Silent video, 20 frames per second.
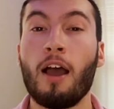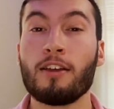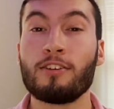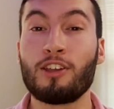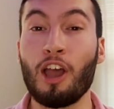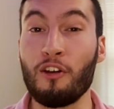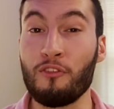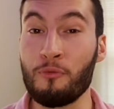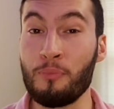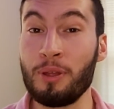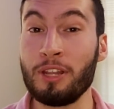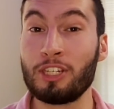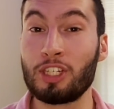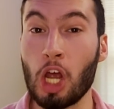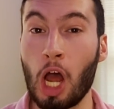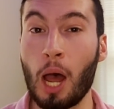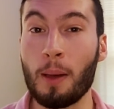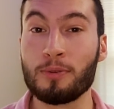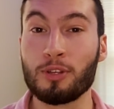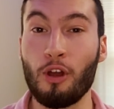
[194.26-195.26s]
Government
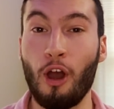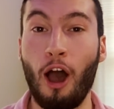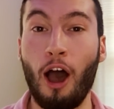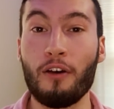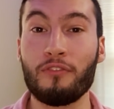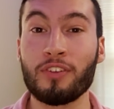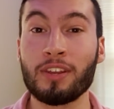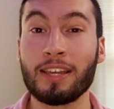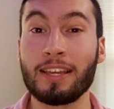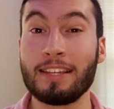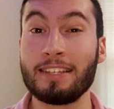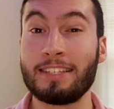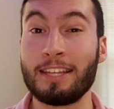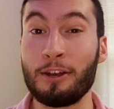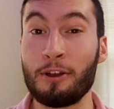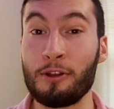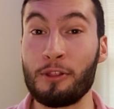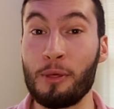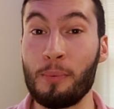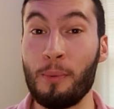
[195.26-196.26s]
jobs are often
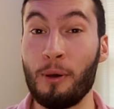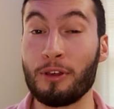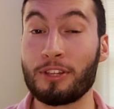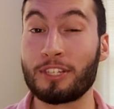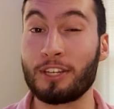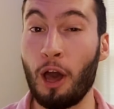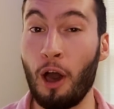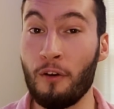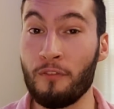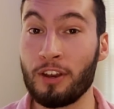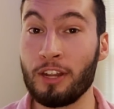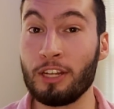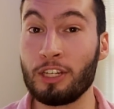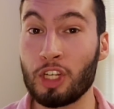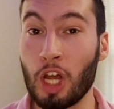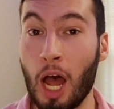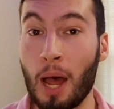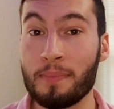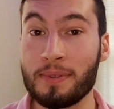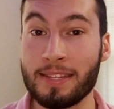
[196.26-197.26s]
considered the most coveted
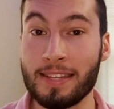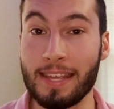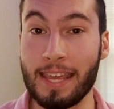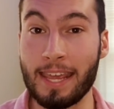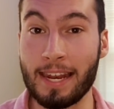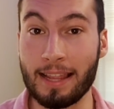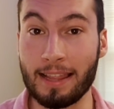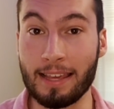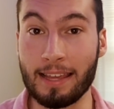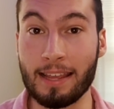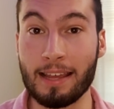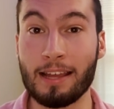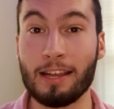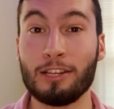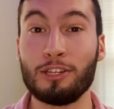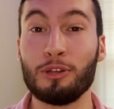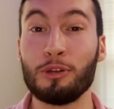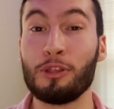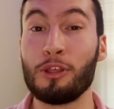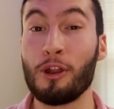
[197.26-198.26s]
jobs in Italy
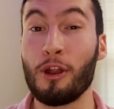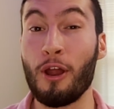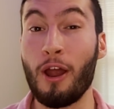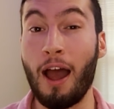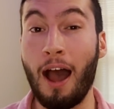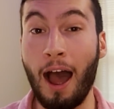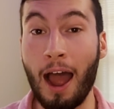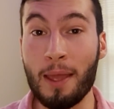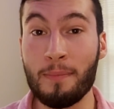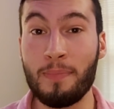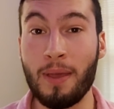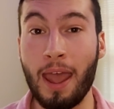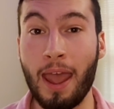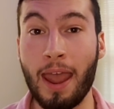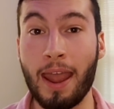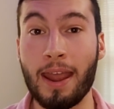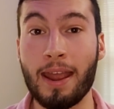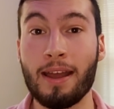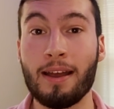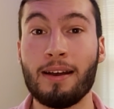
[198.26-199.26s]
due to their high
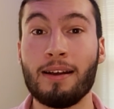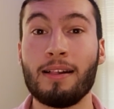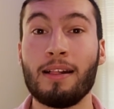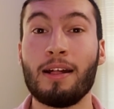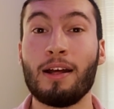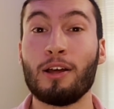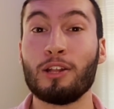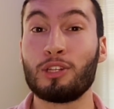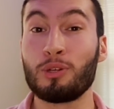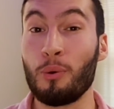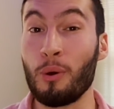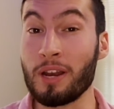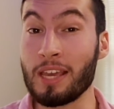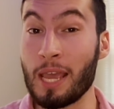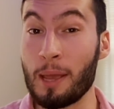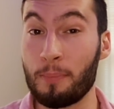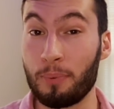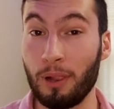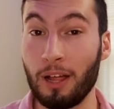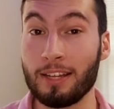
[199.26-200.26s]
pay,
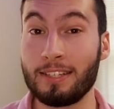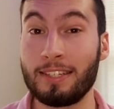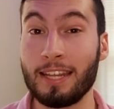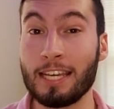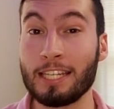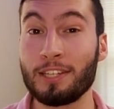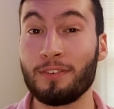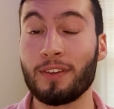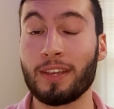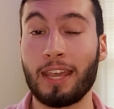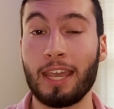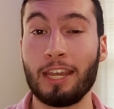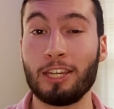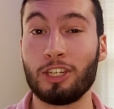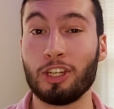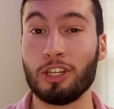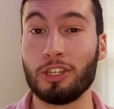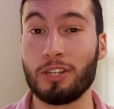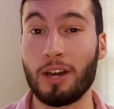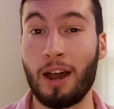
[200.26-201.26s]
28 plus days of
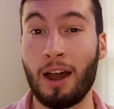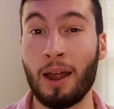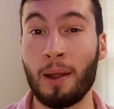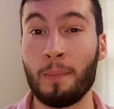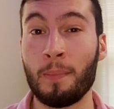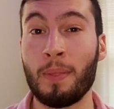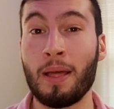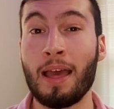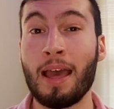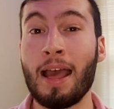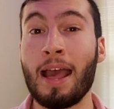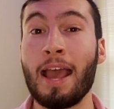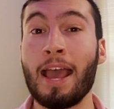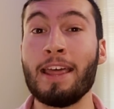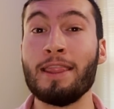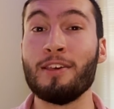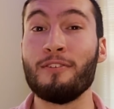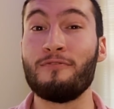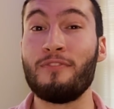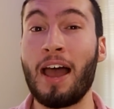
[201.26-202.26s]
vacation time,
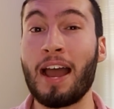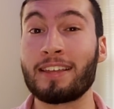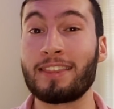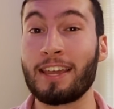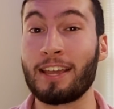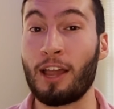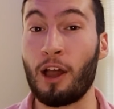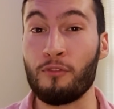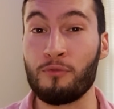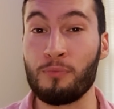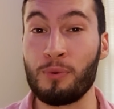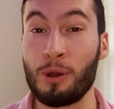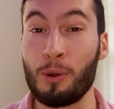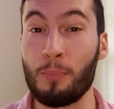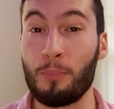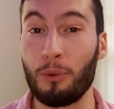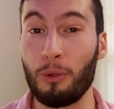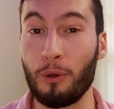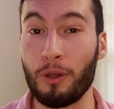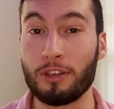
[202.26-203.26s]
and the fact that government
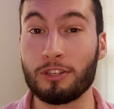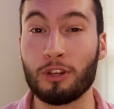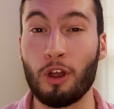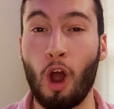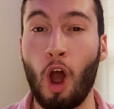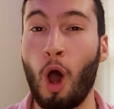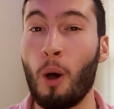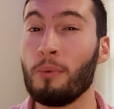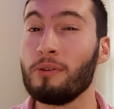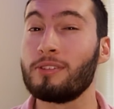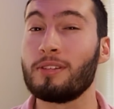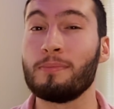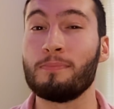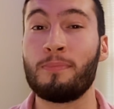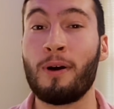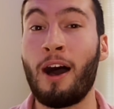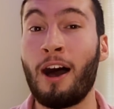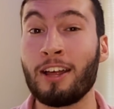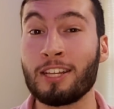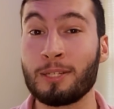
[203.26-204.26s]
employees are almost
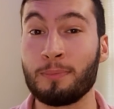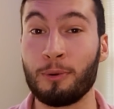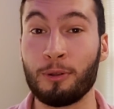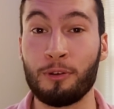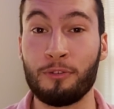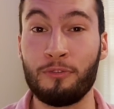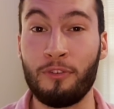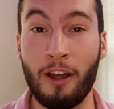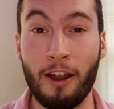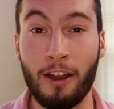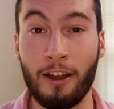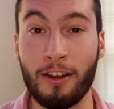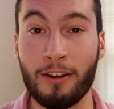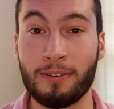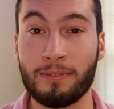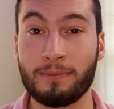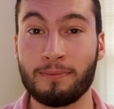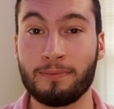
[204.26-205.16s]
impossible to fire.